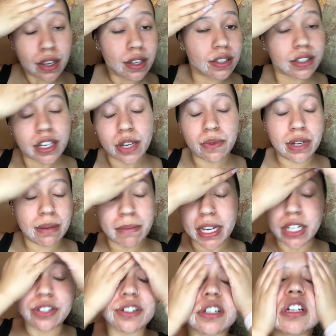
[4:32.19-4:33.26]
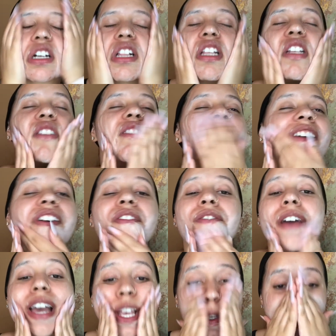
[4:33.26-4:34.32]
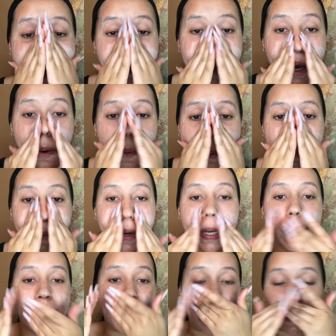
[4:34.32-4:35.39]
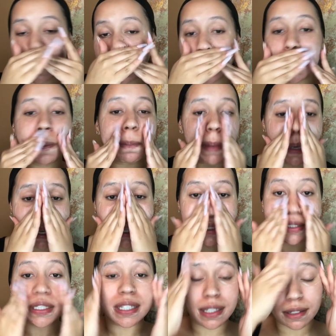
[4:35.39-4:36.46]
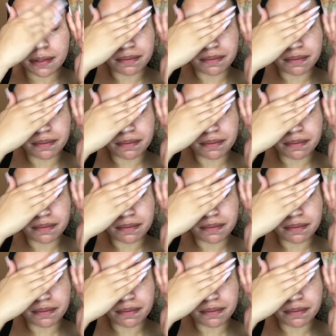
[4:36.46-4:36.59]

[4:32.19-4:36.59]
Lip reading: So you want to make sure you're cleansing your face for about 1 to 2 minutes,